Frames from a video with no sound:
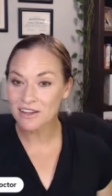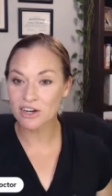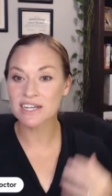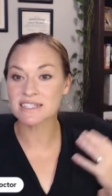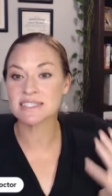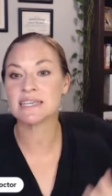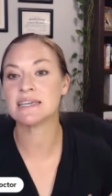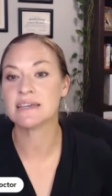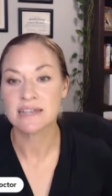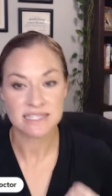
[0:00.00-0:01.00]
You're going to
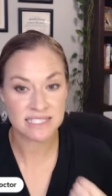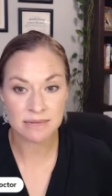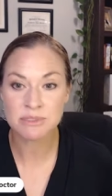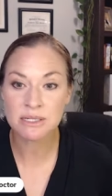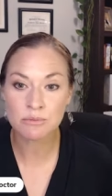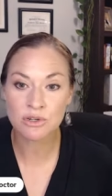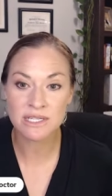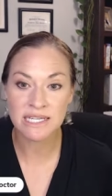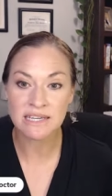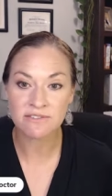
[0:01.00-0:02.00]
see symptom
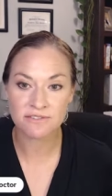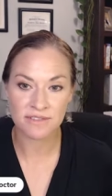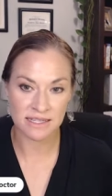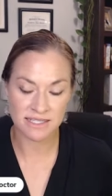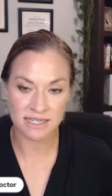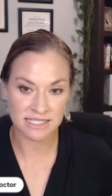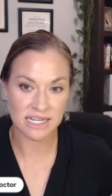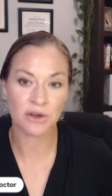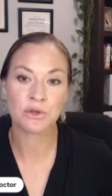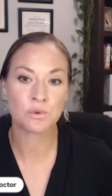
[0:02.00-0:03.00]
relief. That's going to
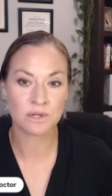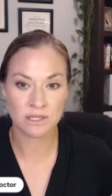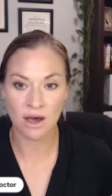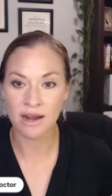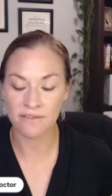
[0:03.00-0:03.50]
tell you a lot.